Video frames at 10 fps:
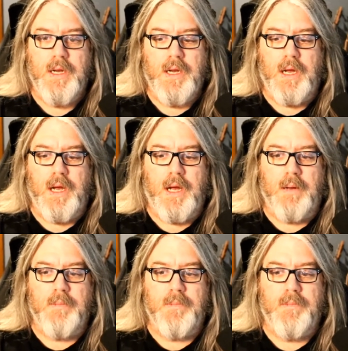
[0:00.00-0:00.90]

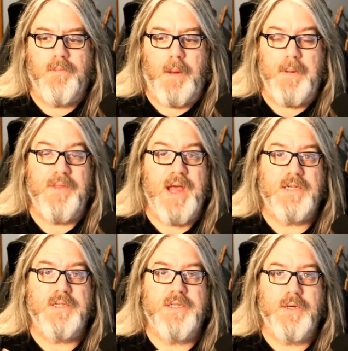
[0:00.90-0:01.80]
Um, I mean,
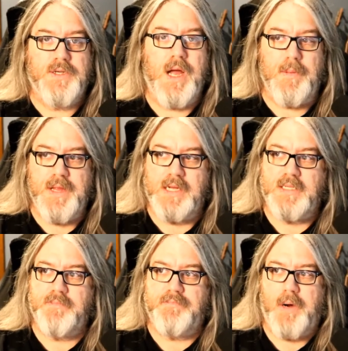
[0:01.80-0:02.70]
that's their job, and
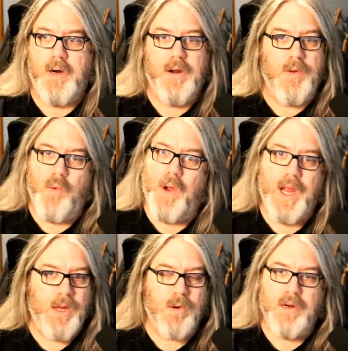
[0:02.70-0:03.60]
that's part of the way
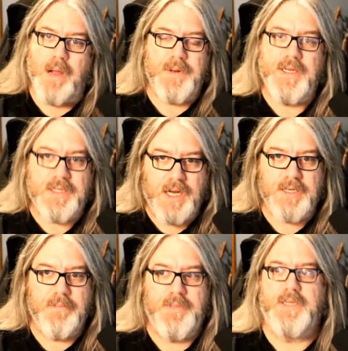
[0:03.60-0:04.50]
your company stays
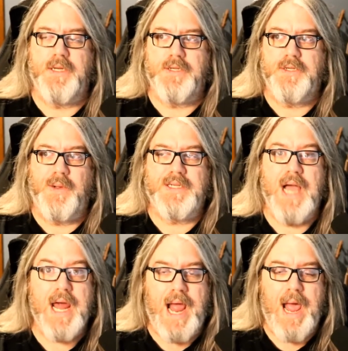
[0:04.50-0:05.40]
in business. So it's
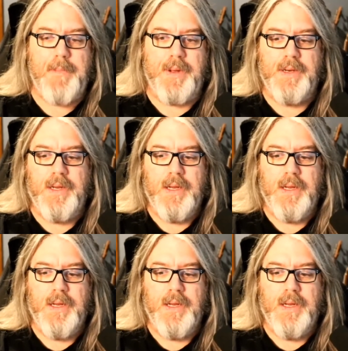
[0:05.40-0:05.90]
got to happen.